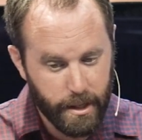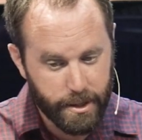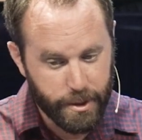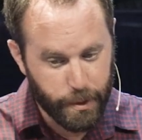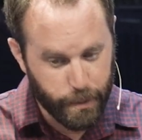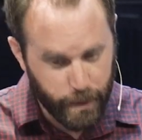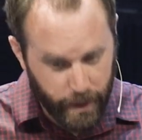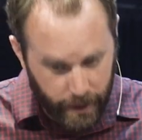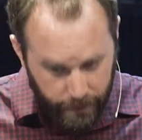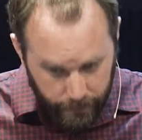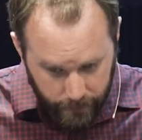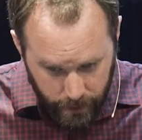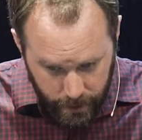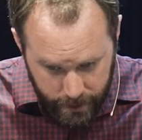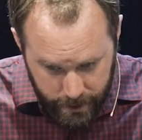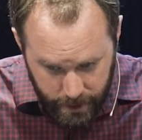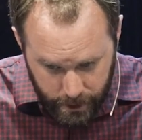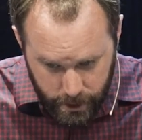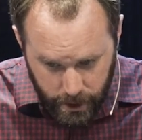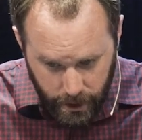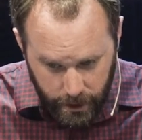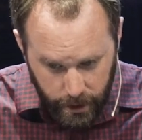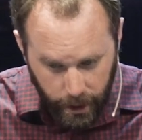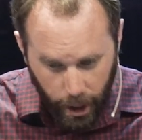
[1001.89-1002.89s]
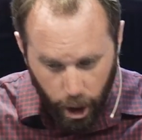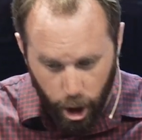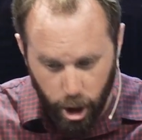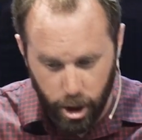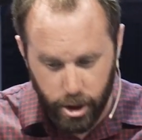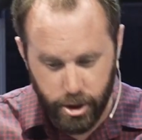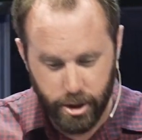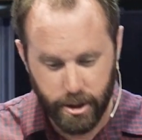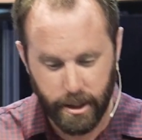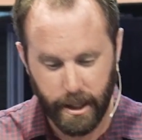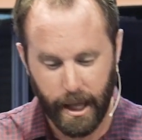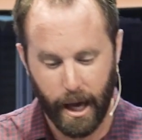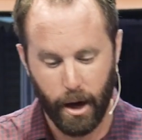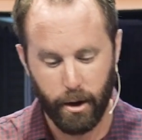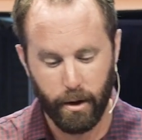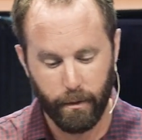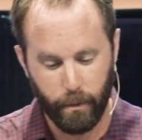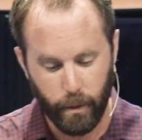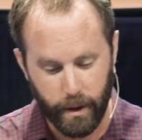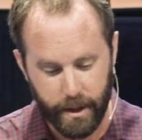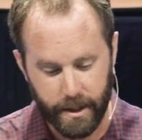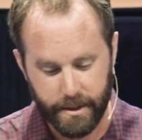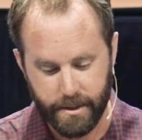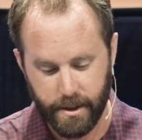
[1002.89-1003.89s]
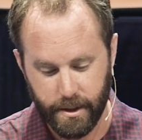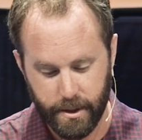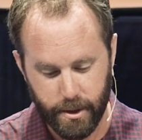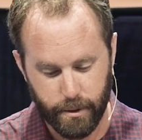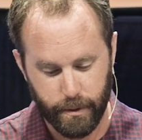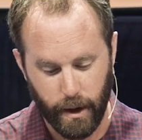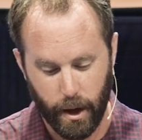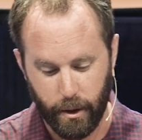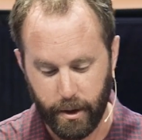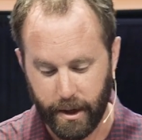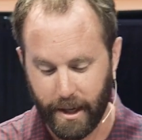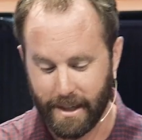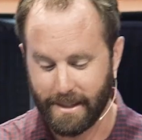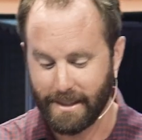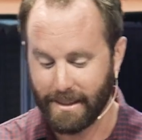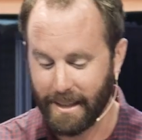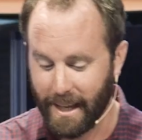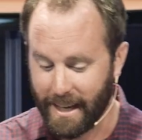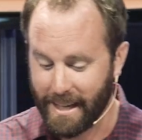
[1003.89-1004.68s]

since we have such a large cloud of witnesses surrounding us,